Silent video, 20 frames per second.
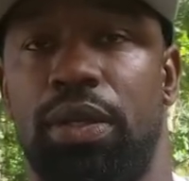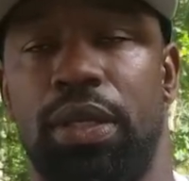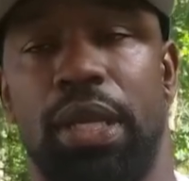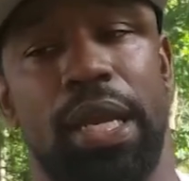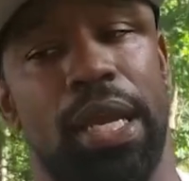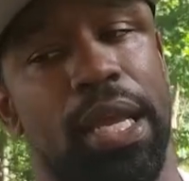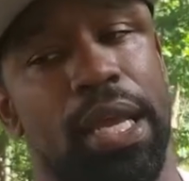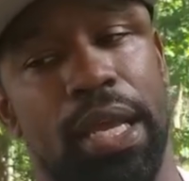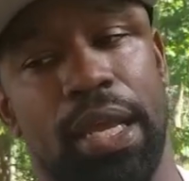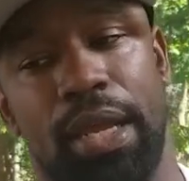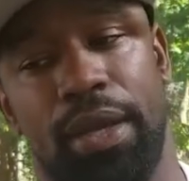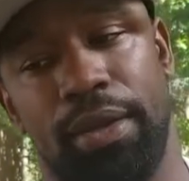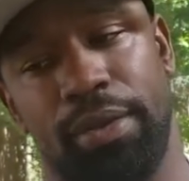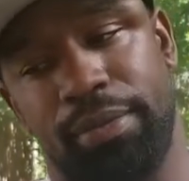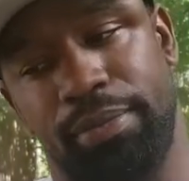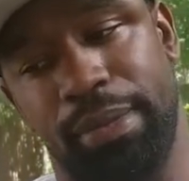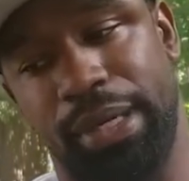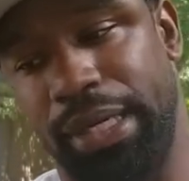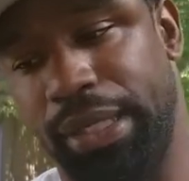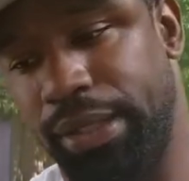Yeah,
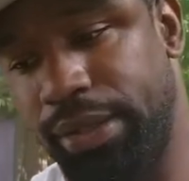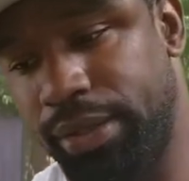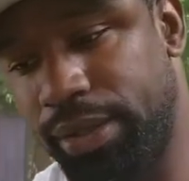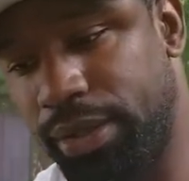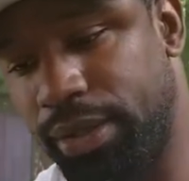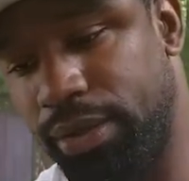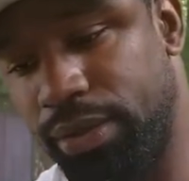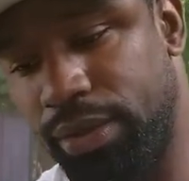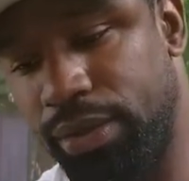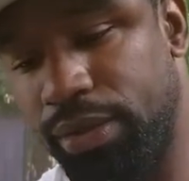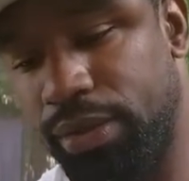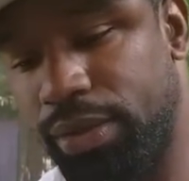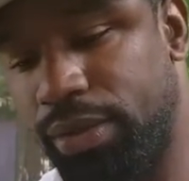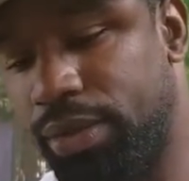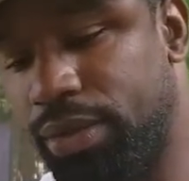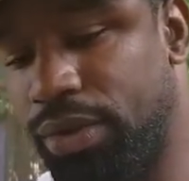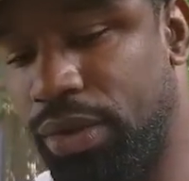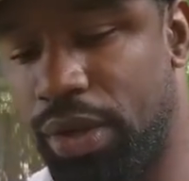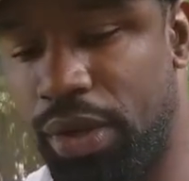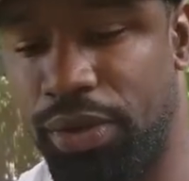but
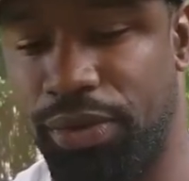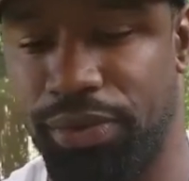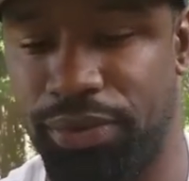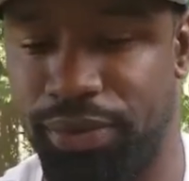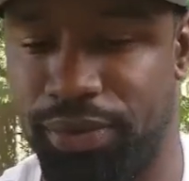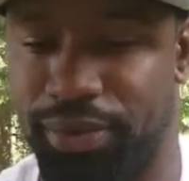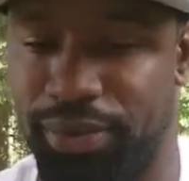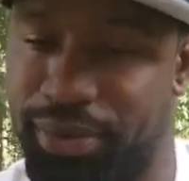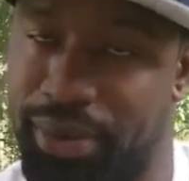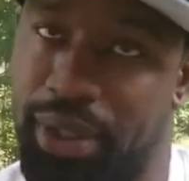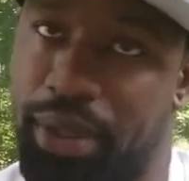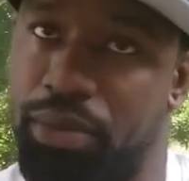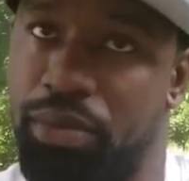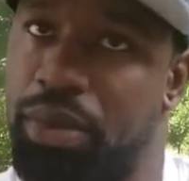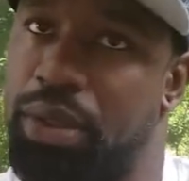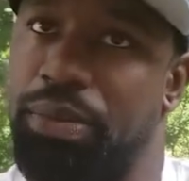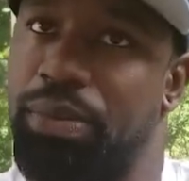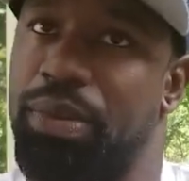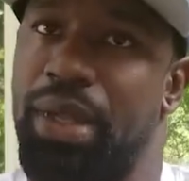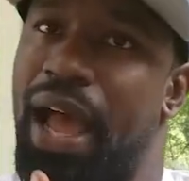you know,
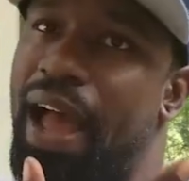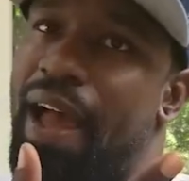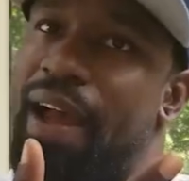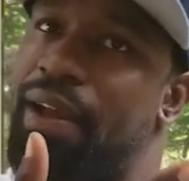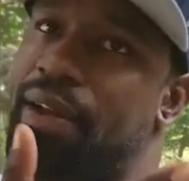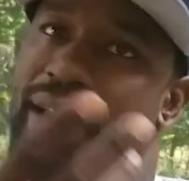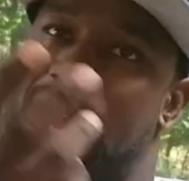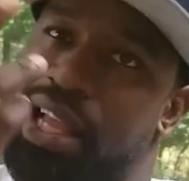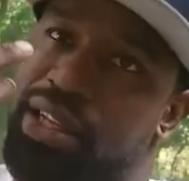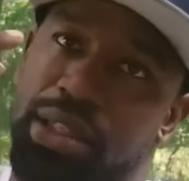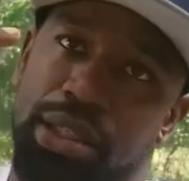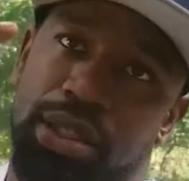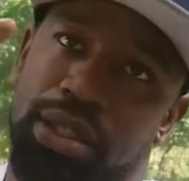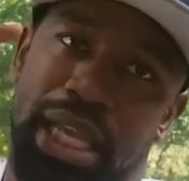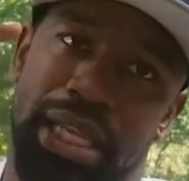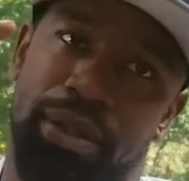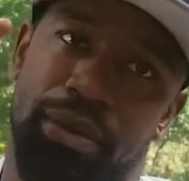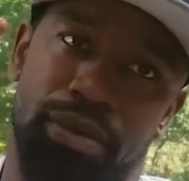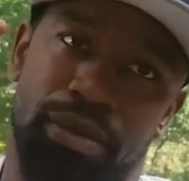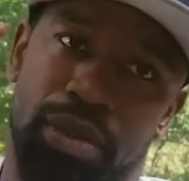I just
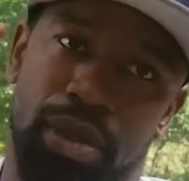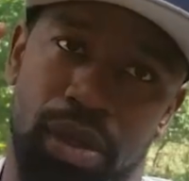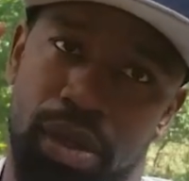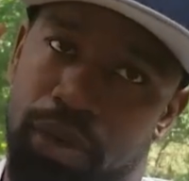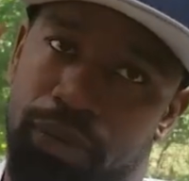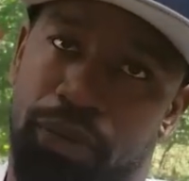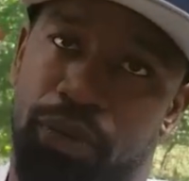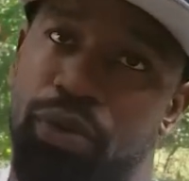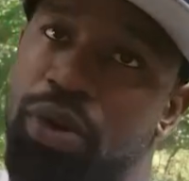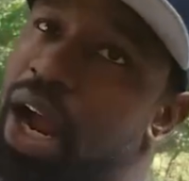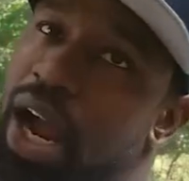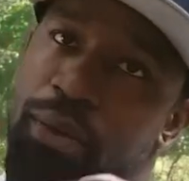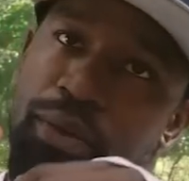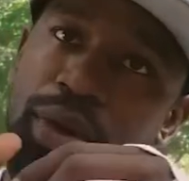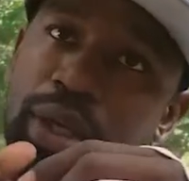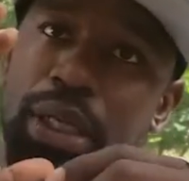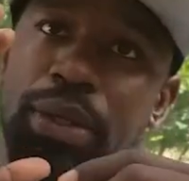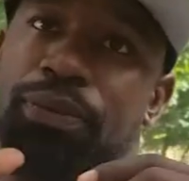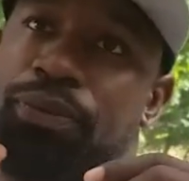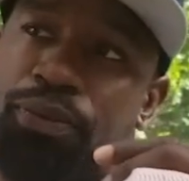like, for real, I
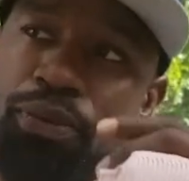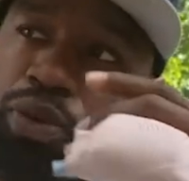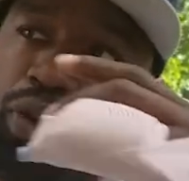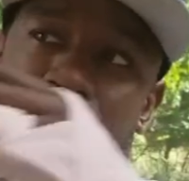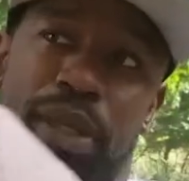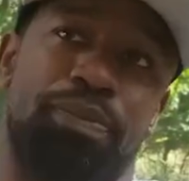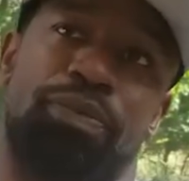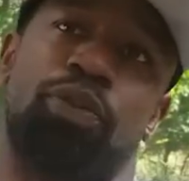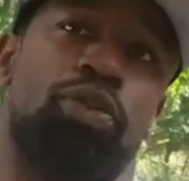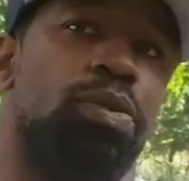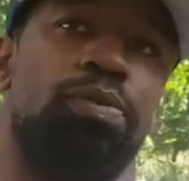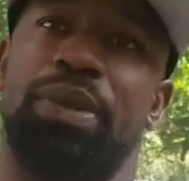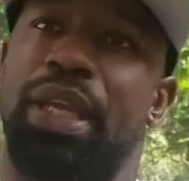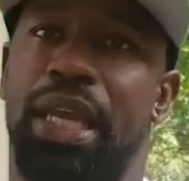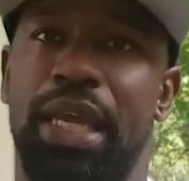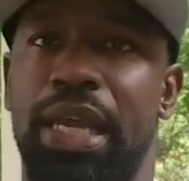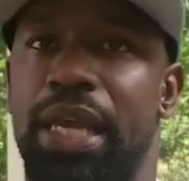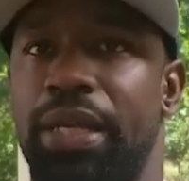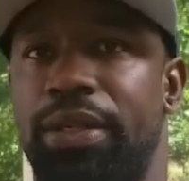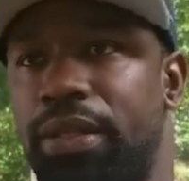really for them
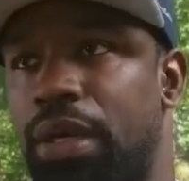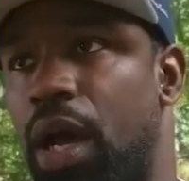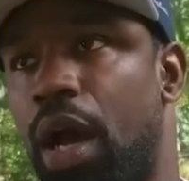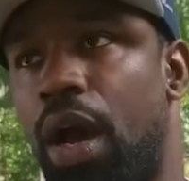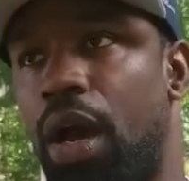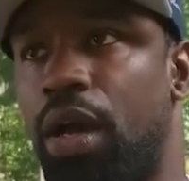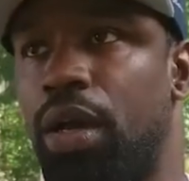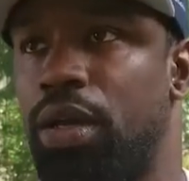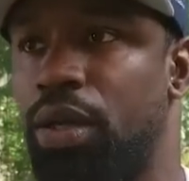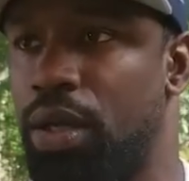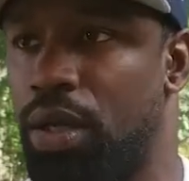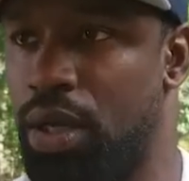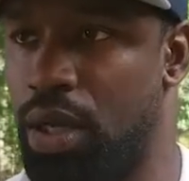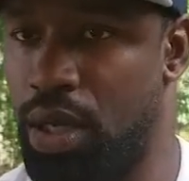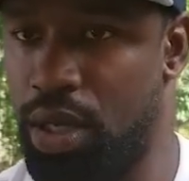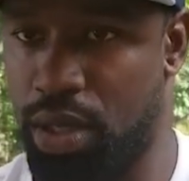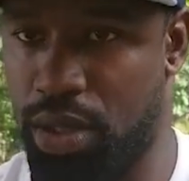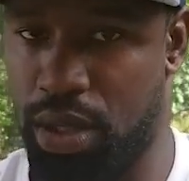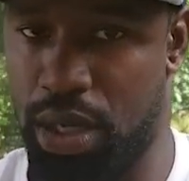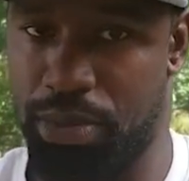kids, nah.
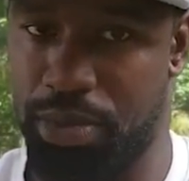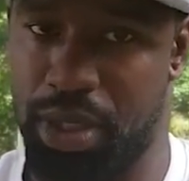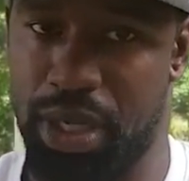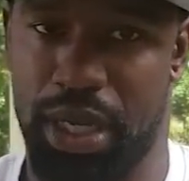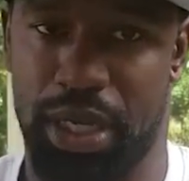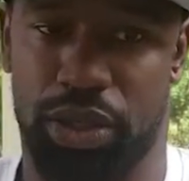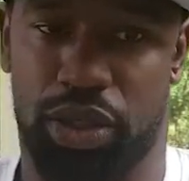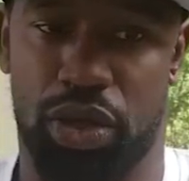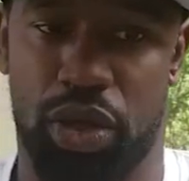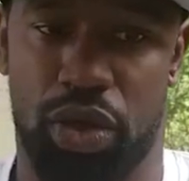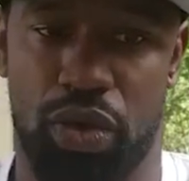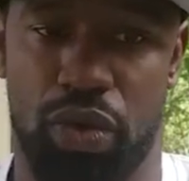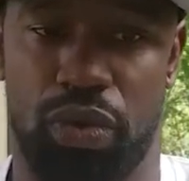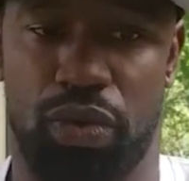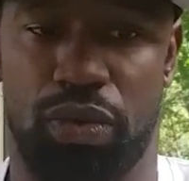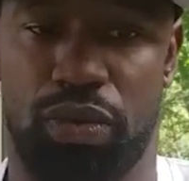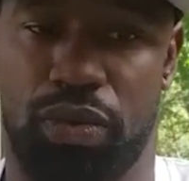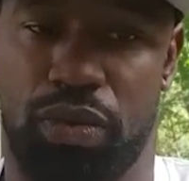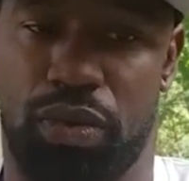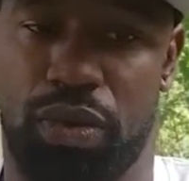You know what I'm saying? So,
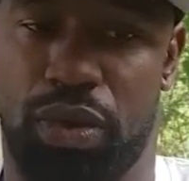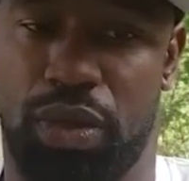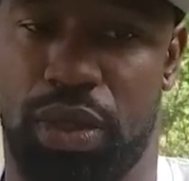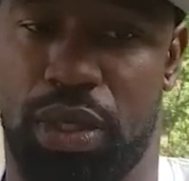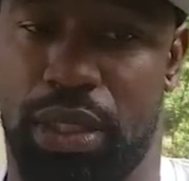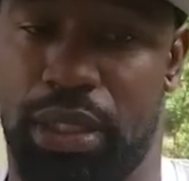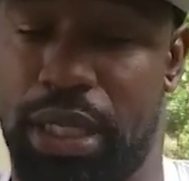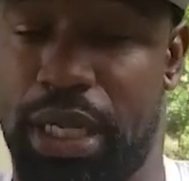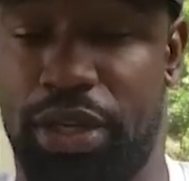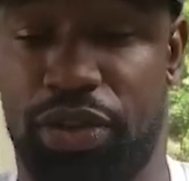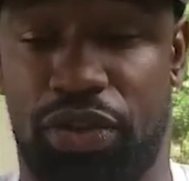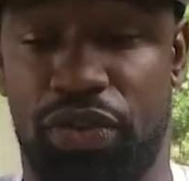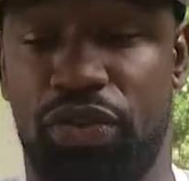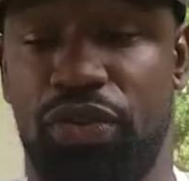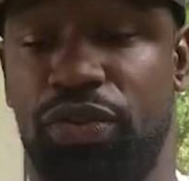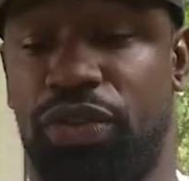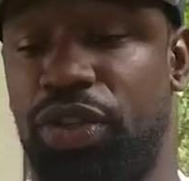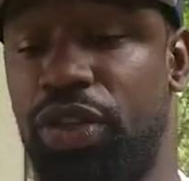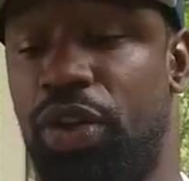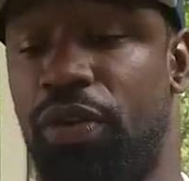and then
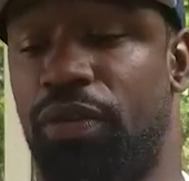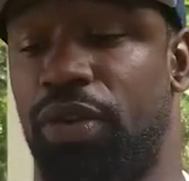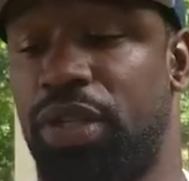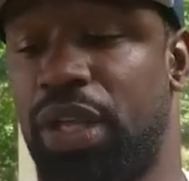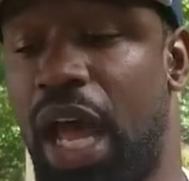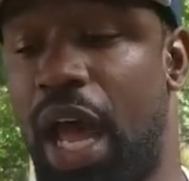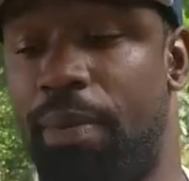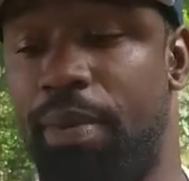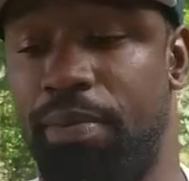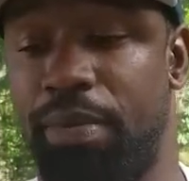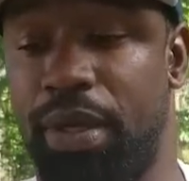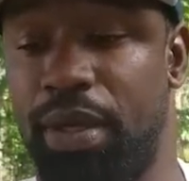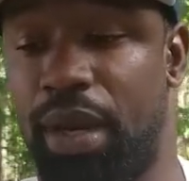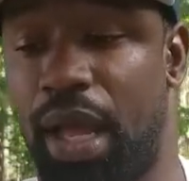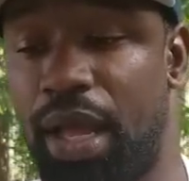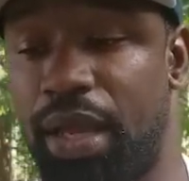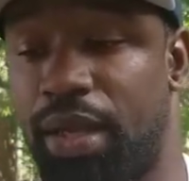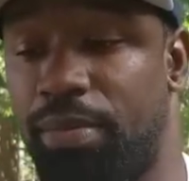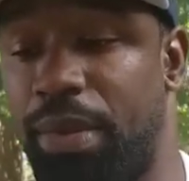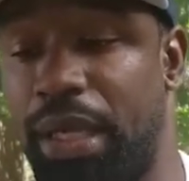dude stood over top of me
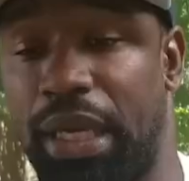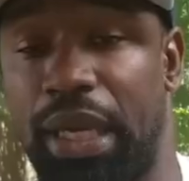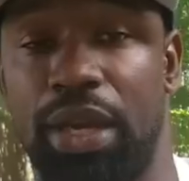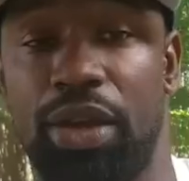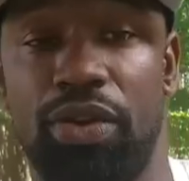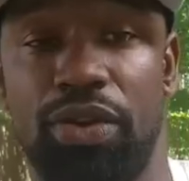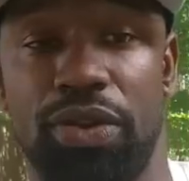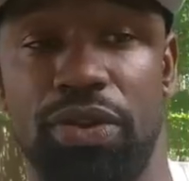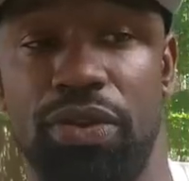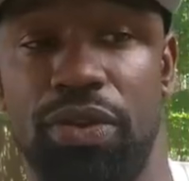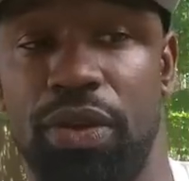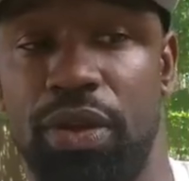like, I'm gonna kill you.